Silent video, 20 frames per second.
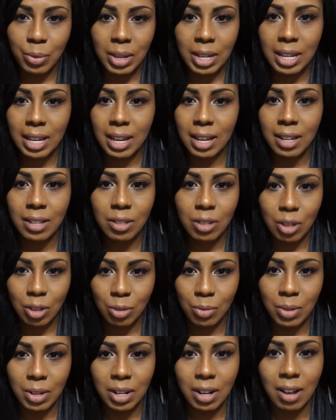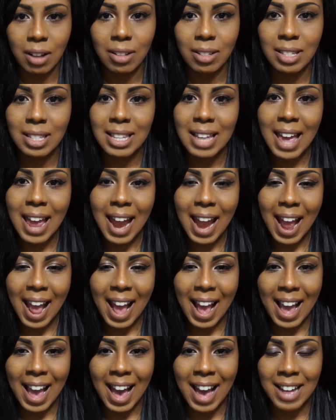3 kids, 3 adults,
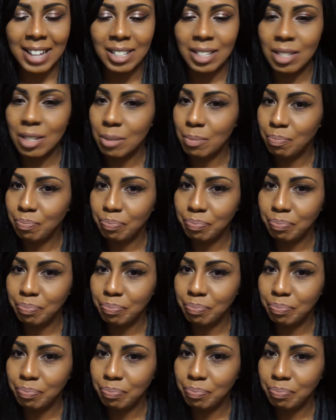and